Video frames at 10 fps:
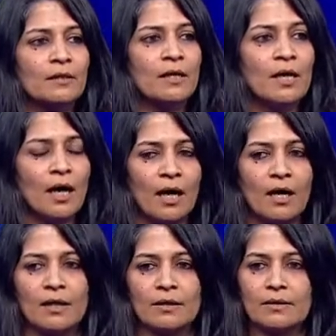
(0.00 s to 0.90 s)
in,
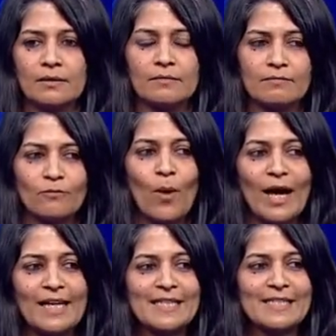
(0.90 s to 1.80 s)

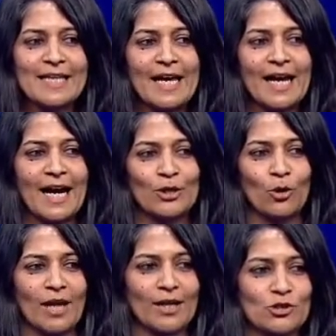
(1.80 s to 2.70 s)
while he's saying, I
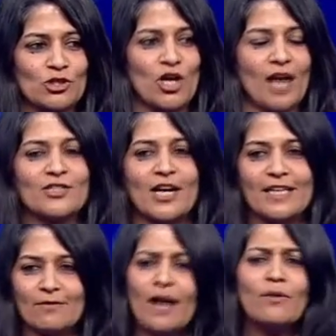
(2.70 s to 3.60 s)
don't like to judge
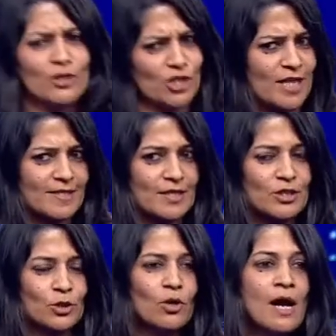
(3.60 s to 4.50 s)
anyone, which he
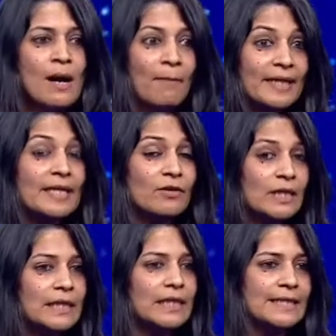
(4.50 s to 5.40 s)
doesn't do, but he
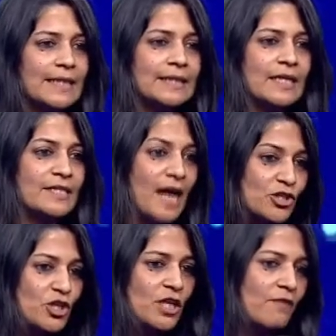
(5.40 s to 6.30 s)
really did the
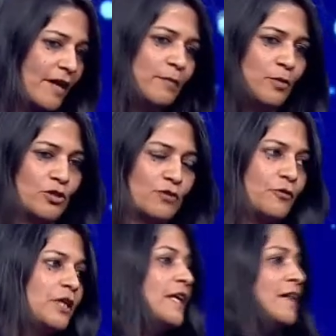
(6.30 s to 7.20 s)
nudging very
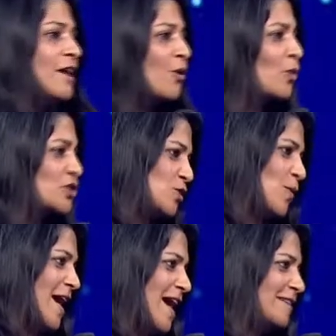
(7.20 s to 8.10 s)
beautifully, which is
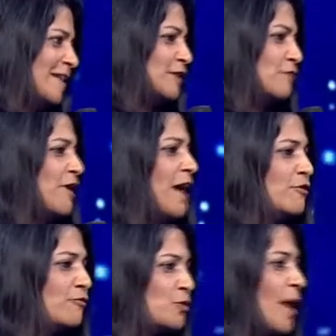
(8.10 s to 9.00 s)
why I think the
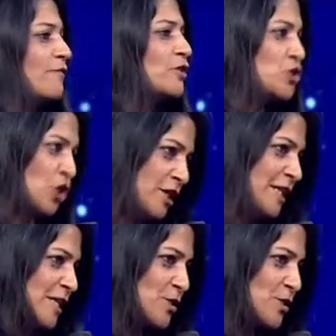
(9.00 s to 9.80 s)
five of you have the journey